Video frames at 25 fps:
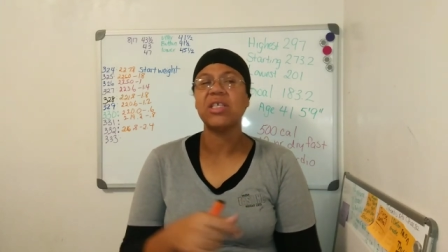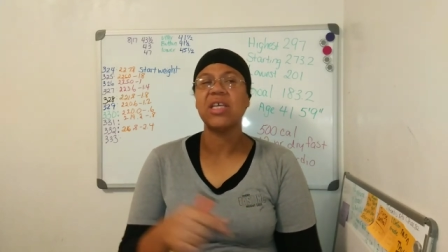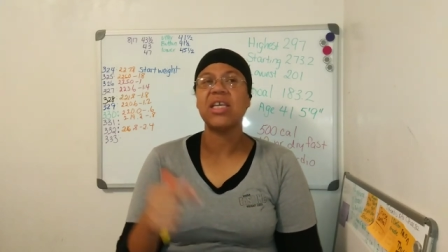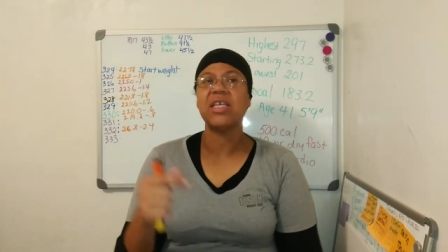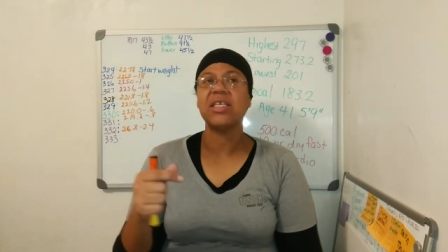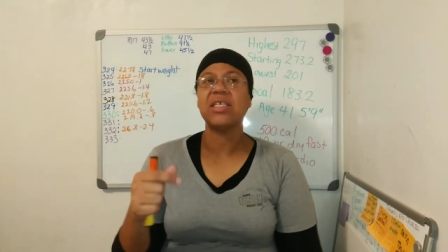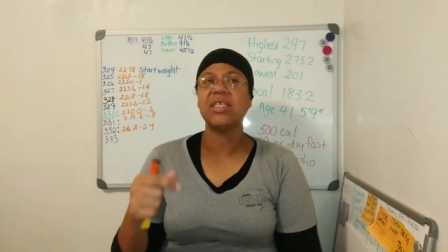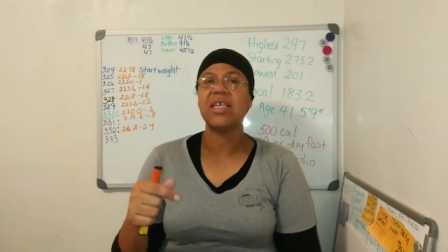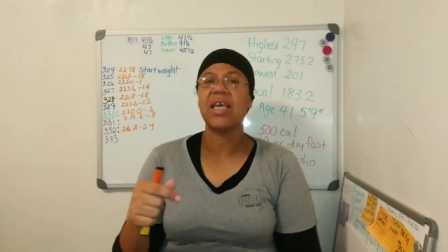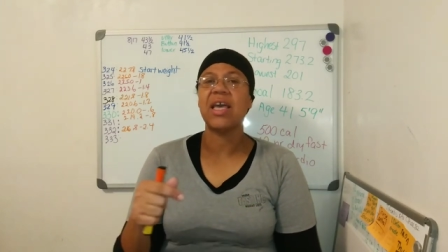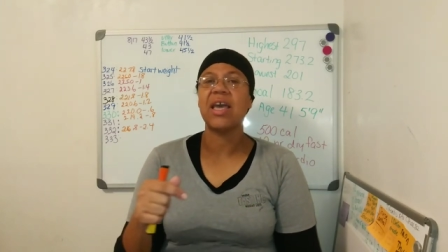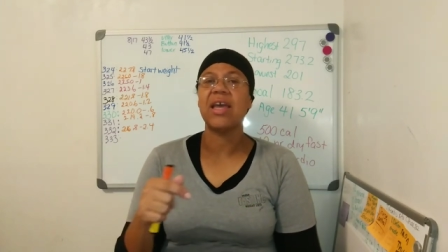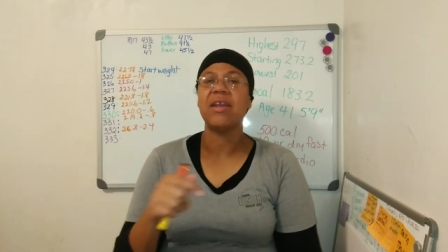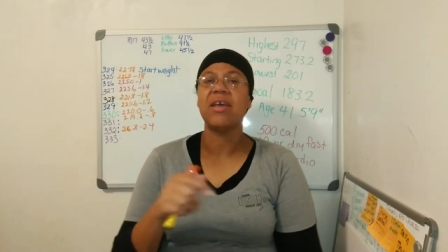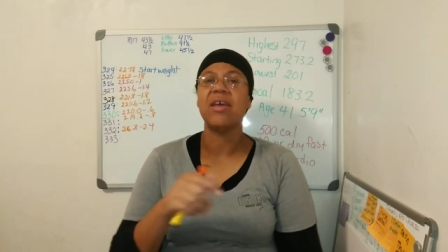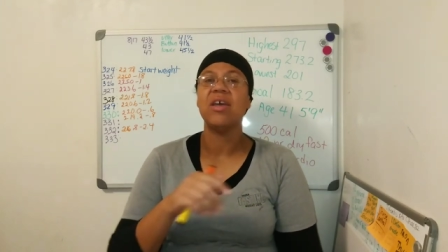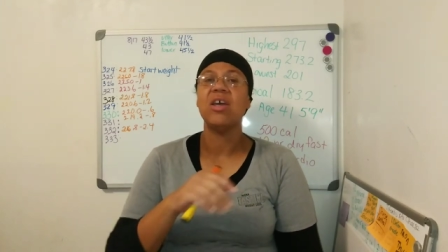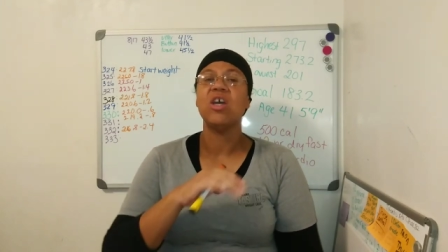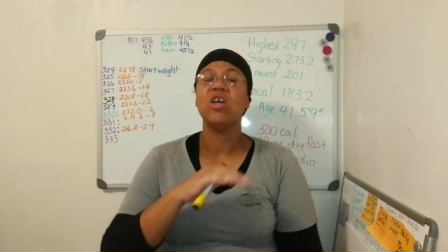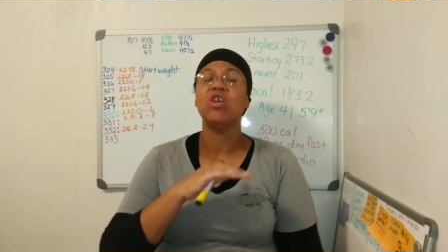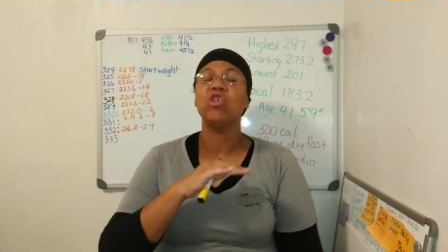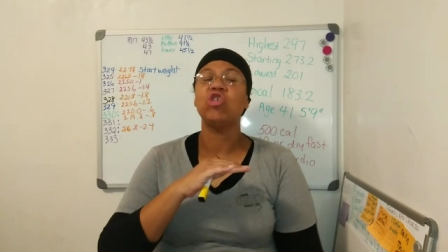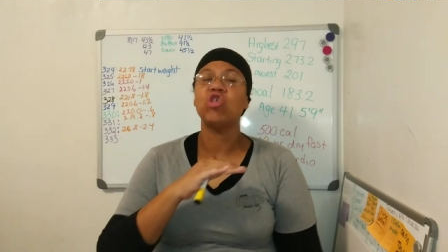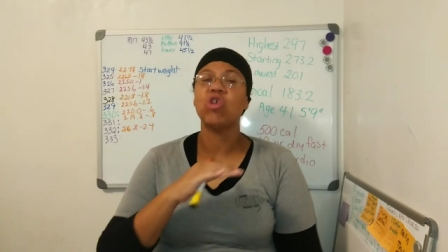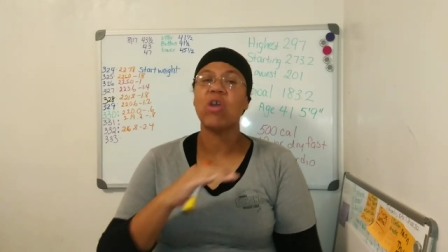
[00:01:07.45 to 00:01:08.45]
He said
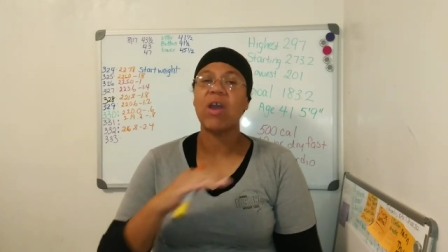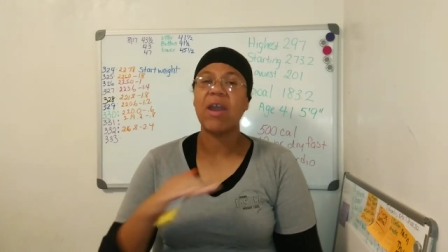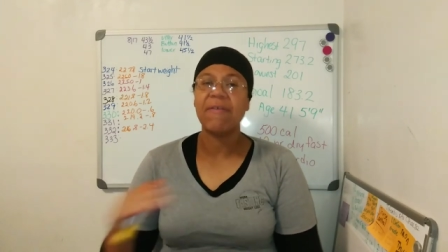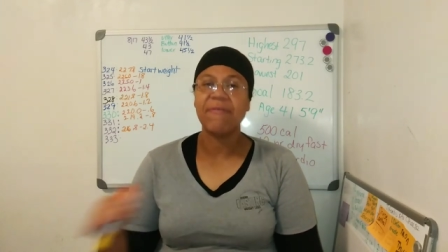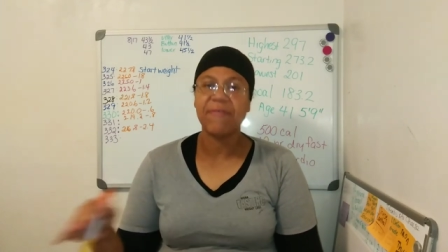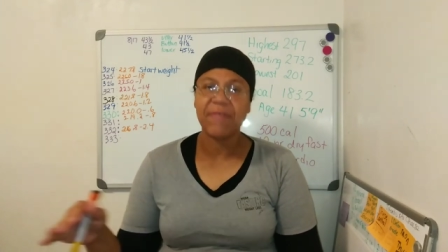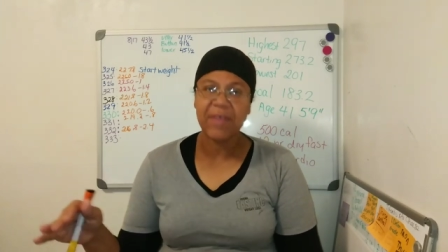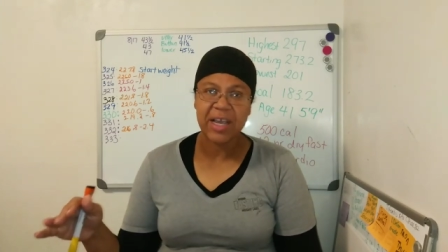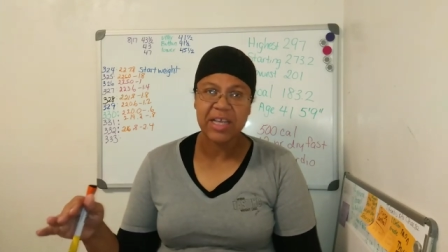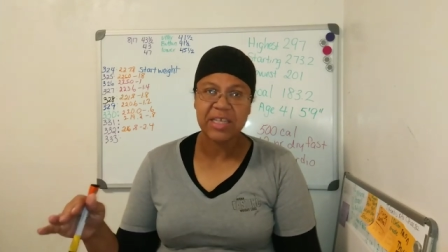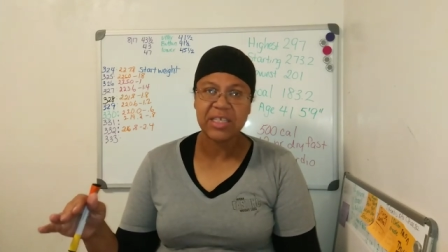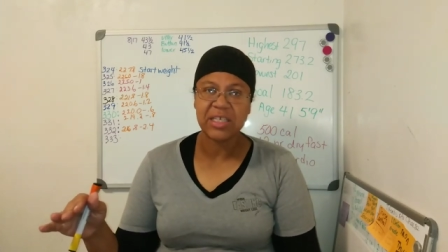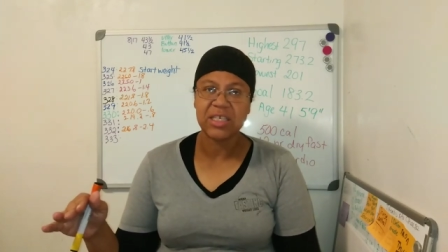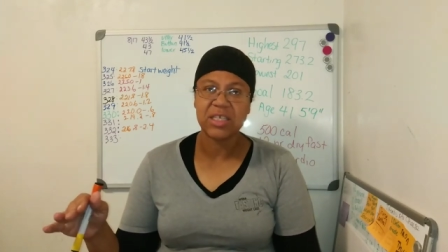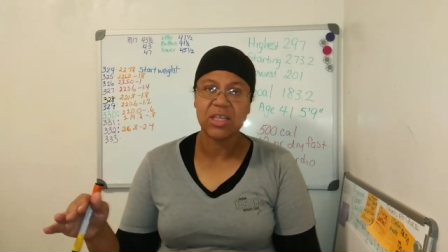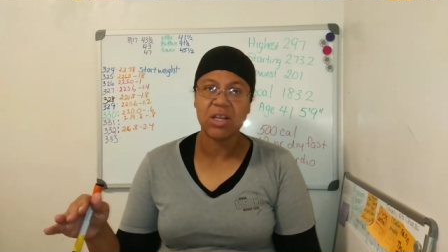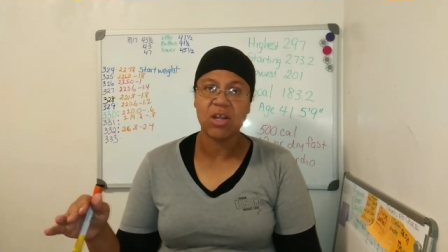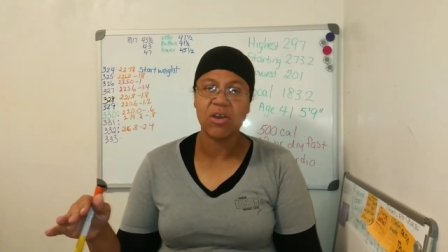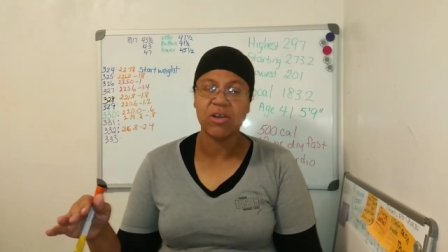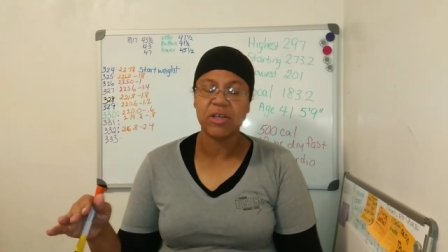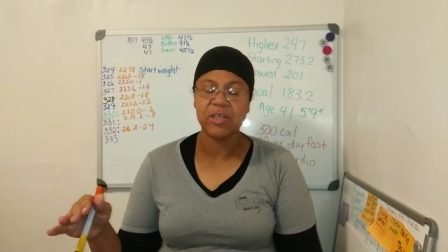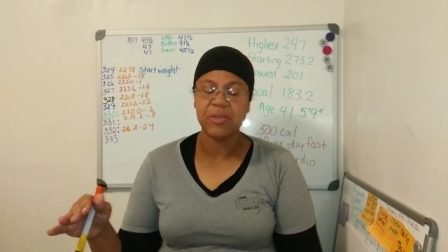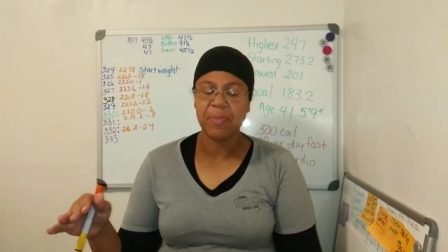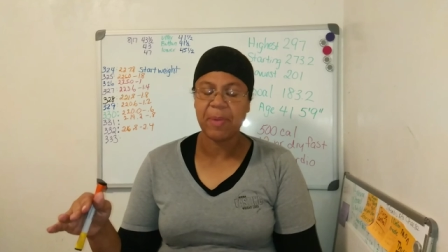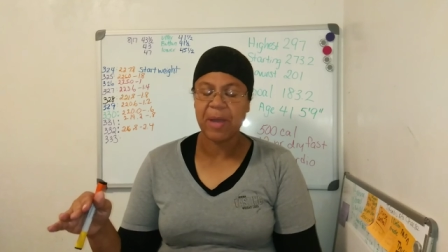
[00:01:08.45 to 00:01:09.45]
dry fast as
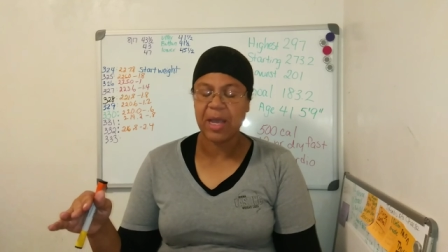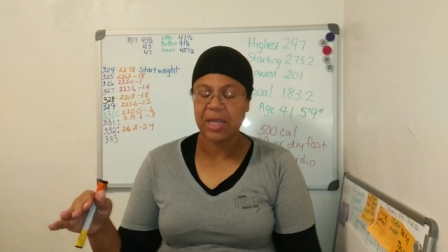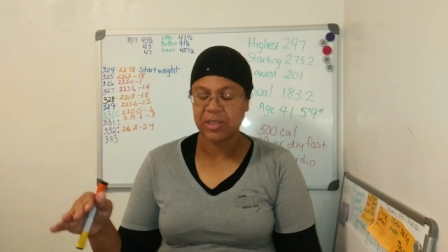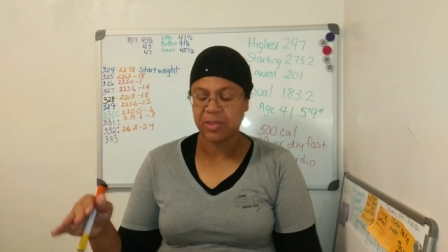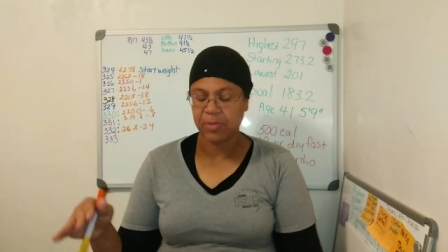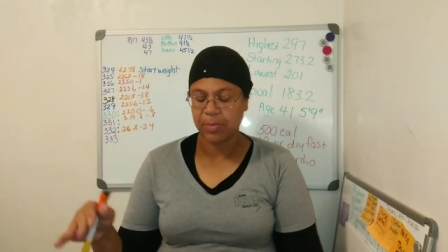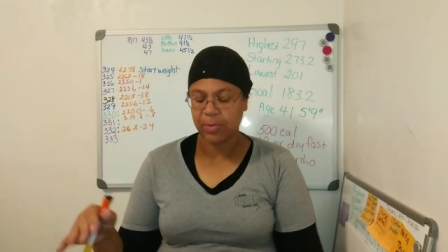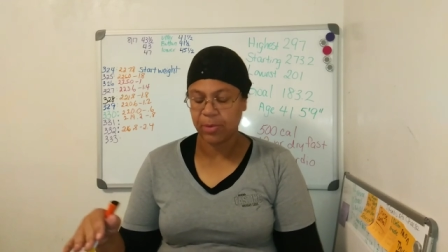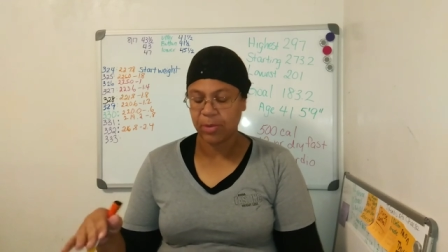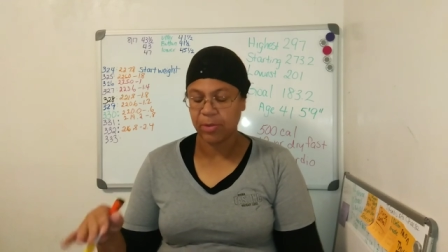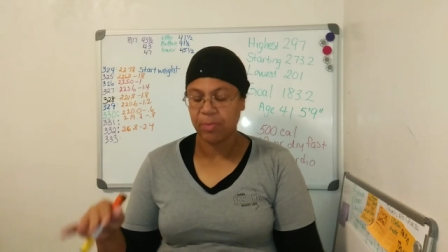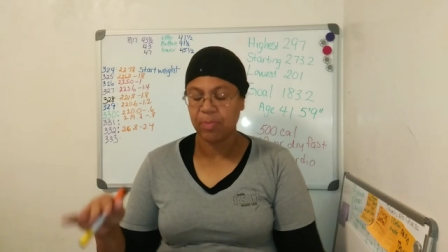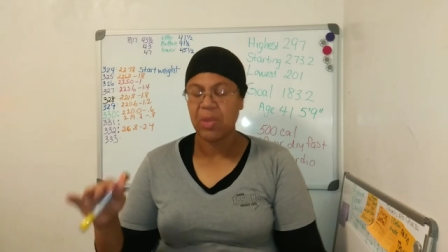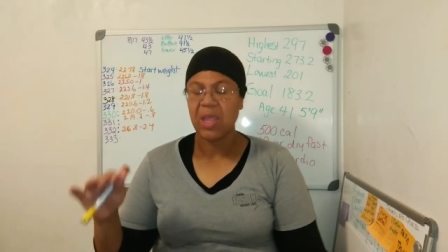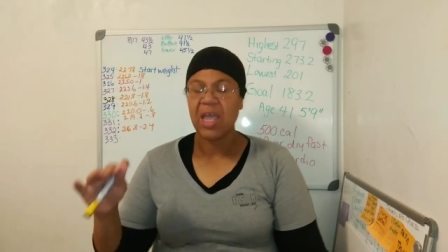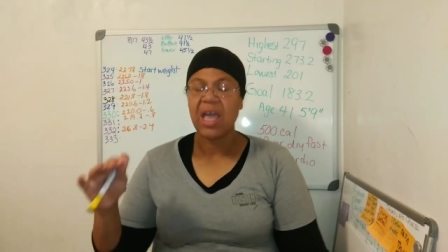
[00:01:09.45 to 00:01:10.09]
long as possible.